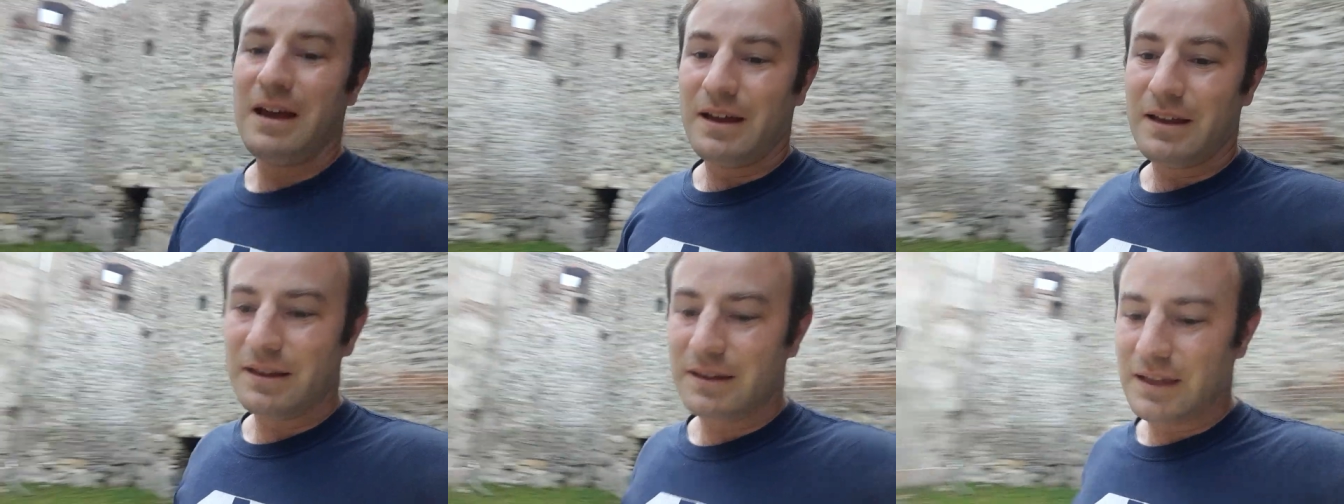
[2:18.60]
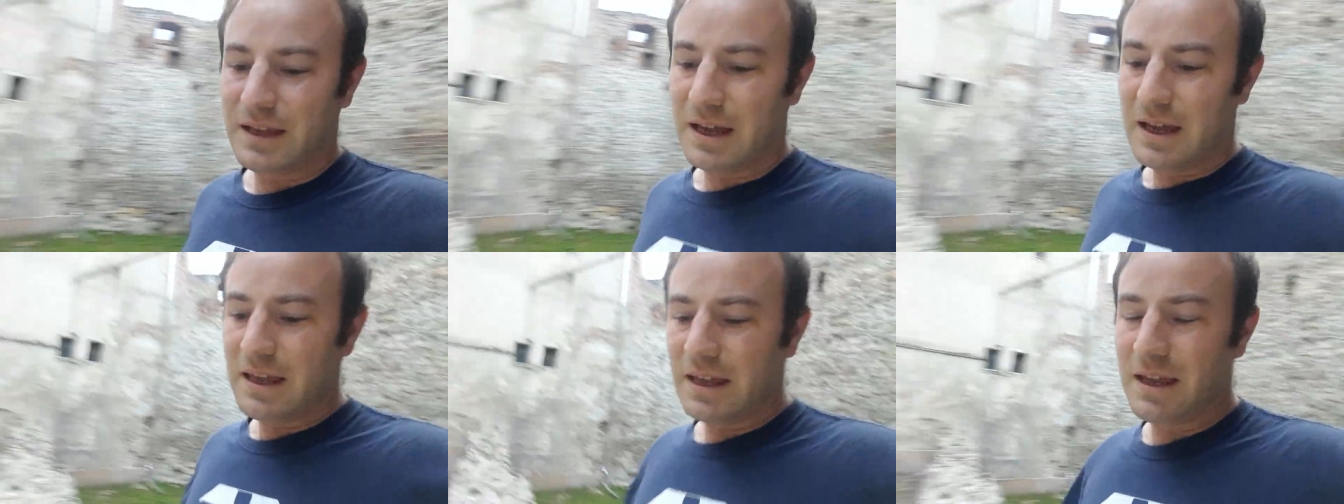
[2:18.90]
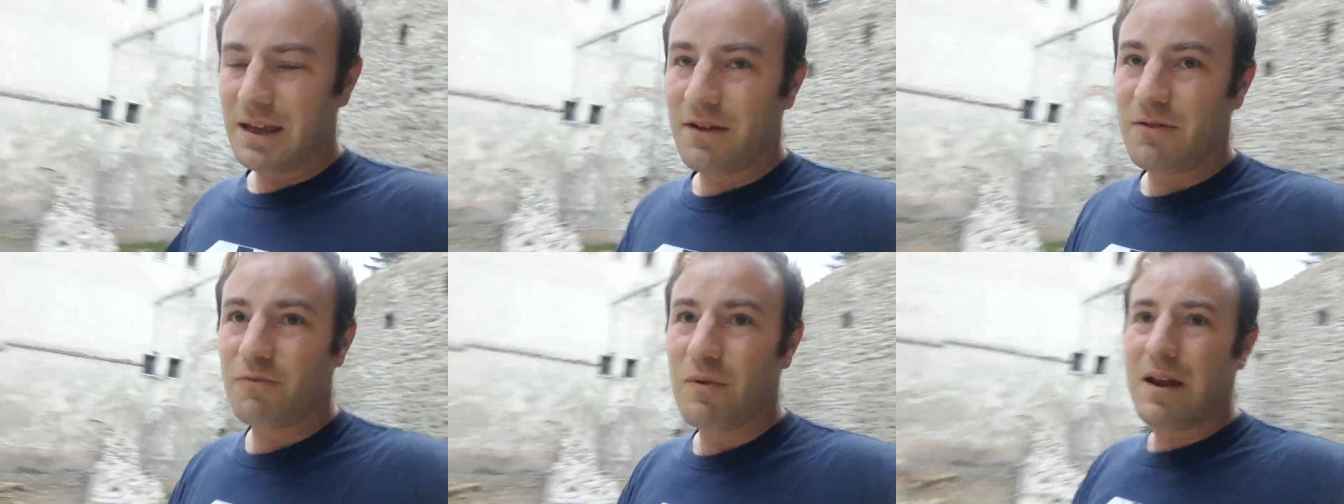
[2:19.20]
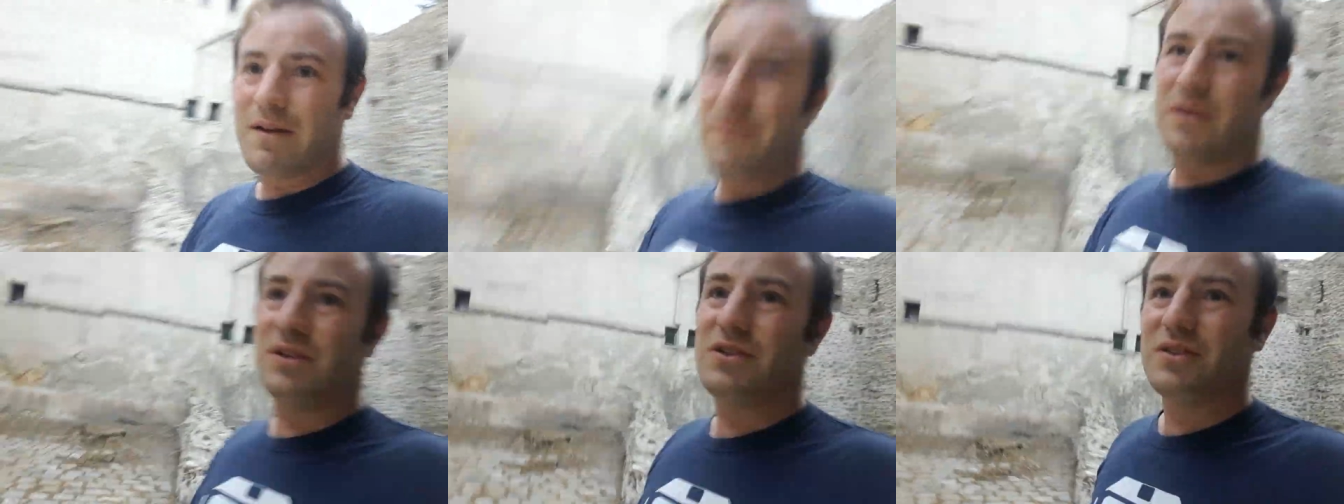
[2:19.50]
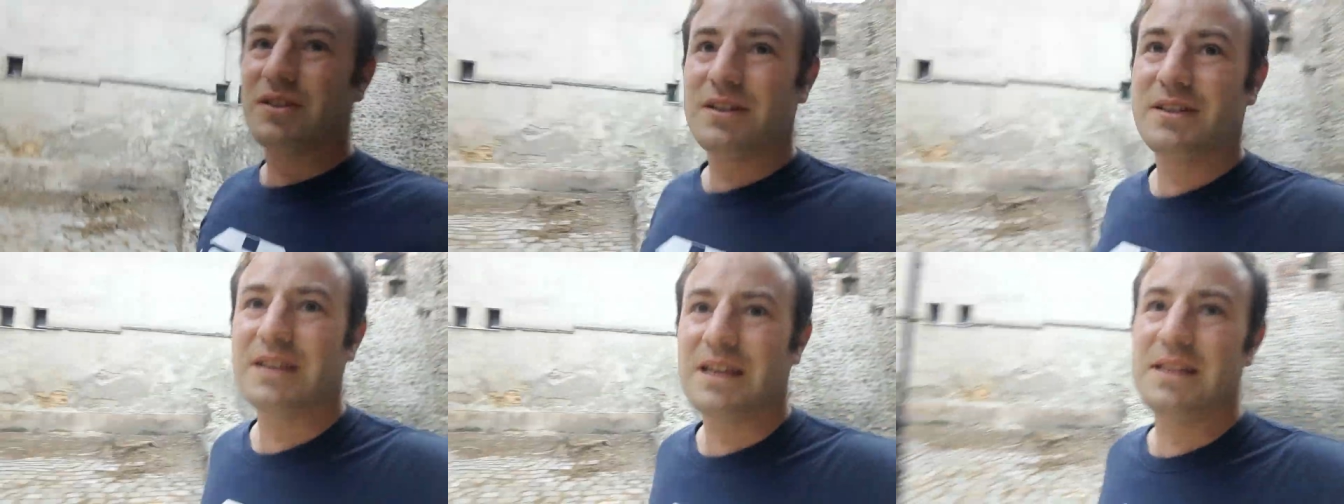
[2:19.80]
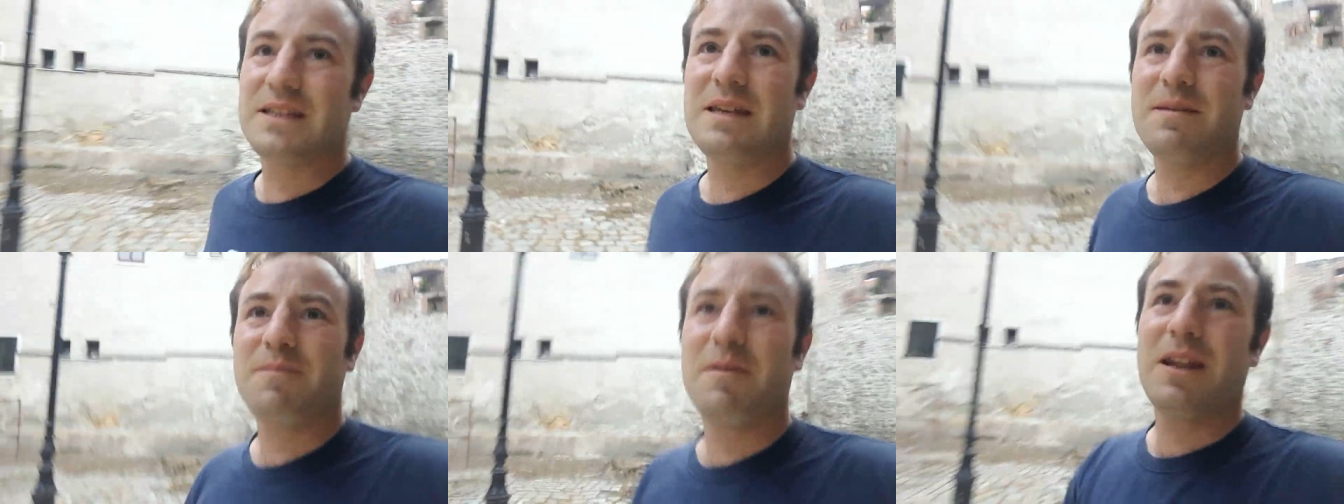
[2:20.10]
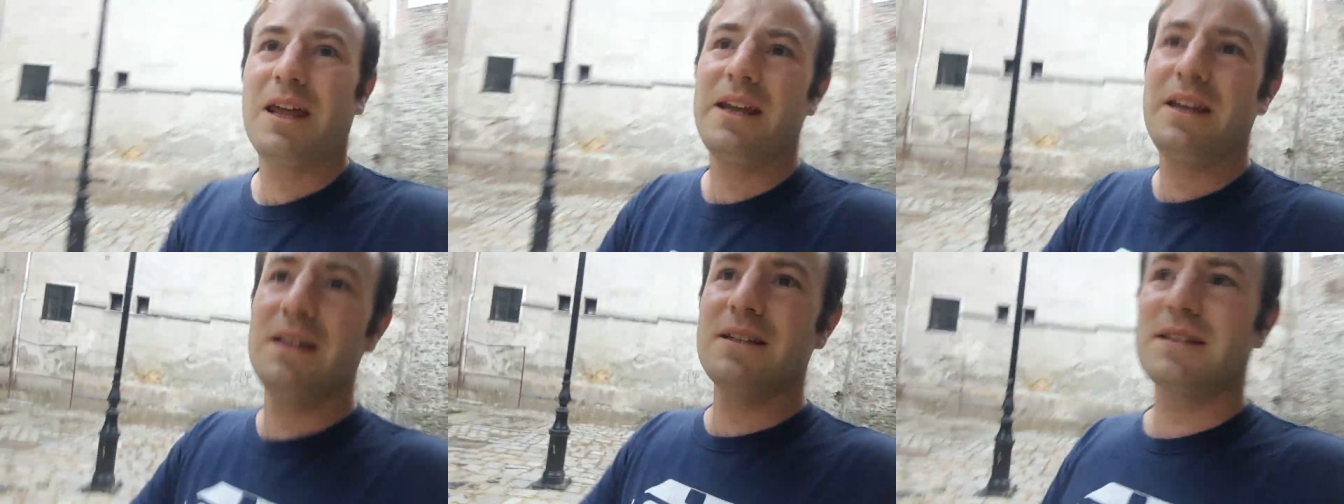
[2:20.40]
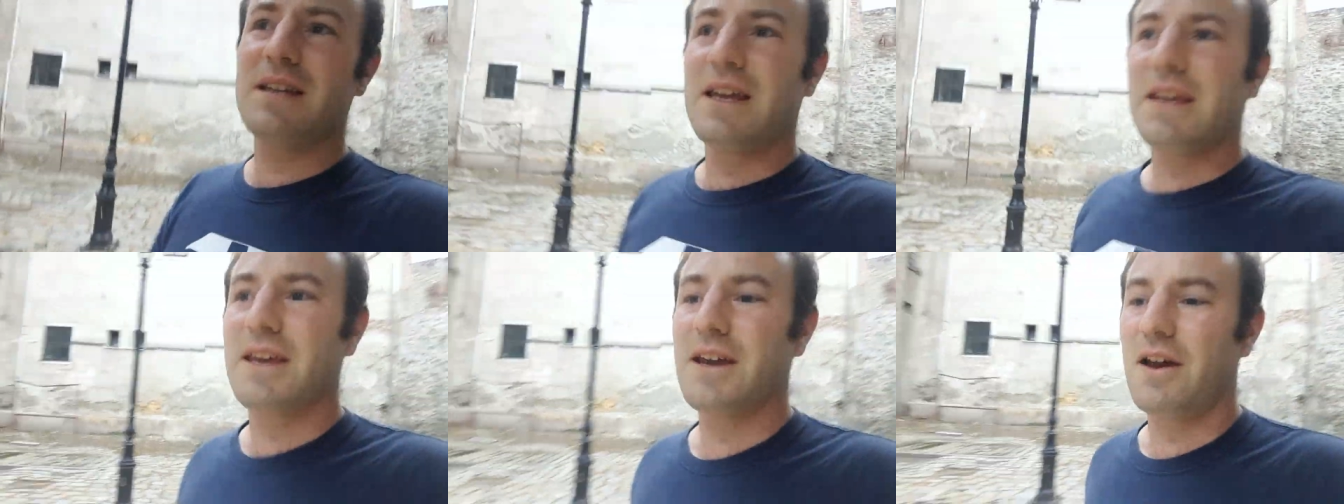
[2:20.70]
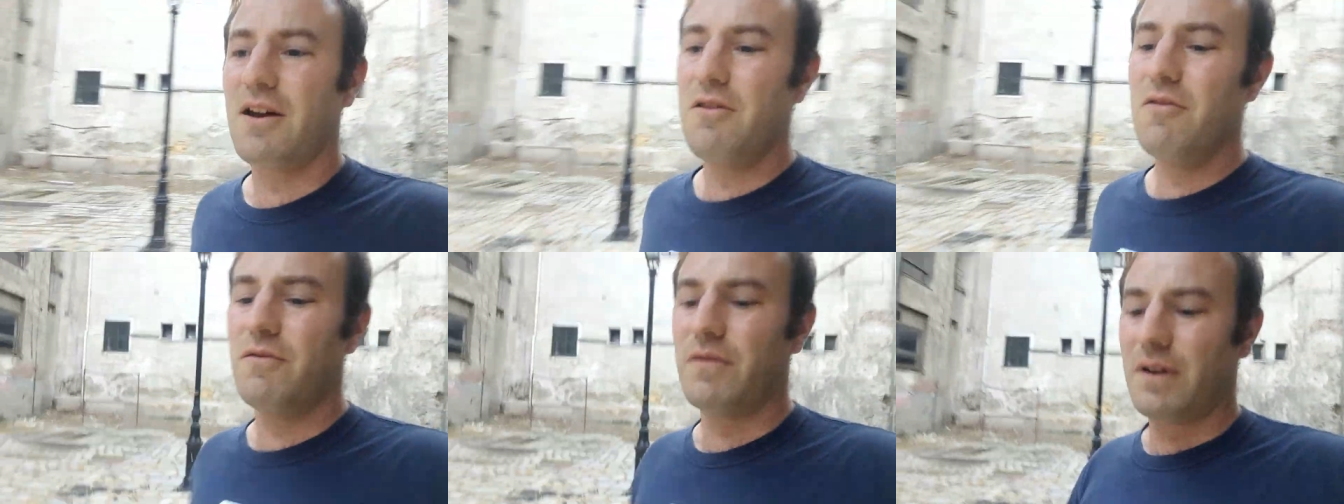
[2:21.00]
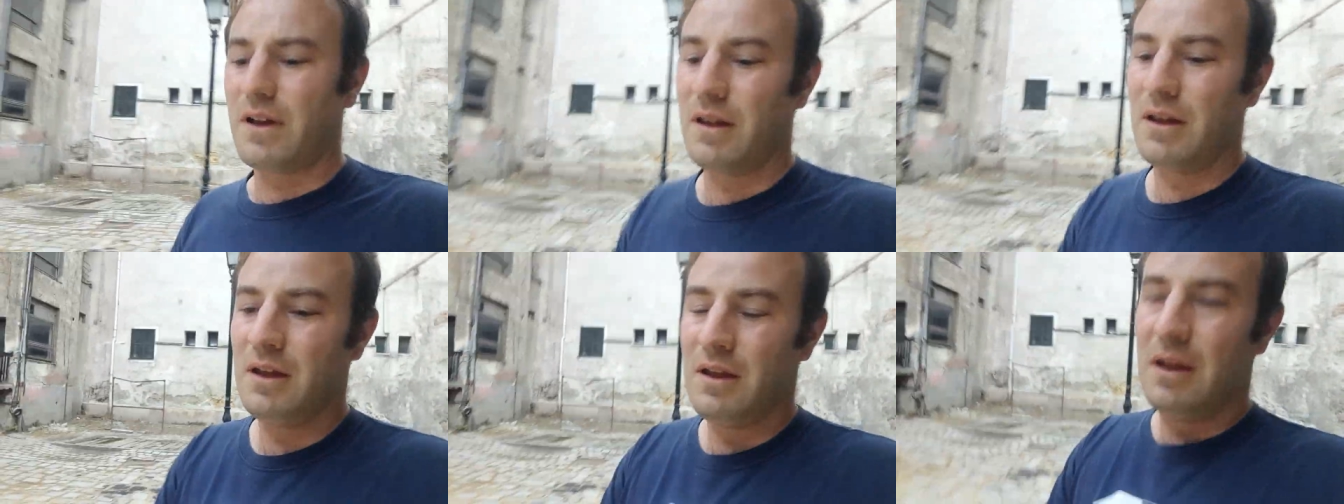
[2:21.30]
they ravaged the city, but they didn't take it over.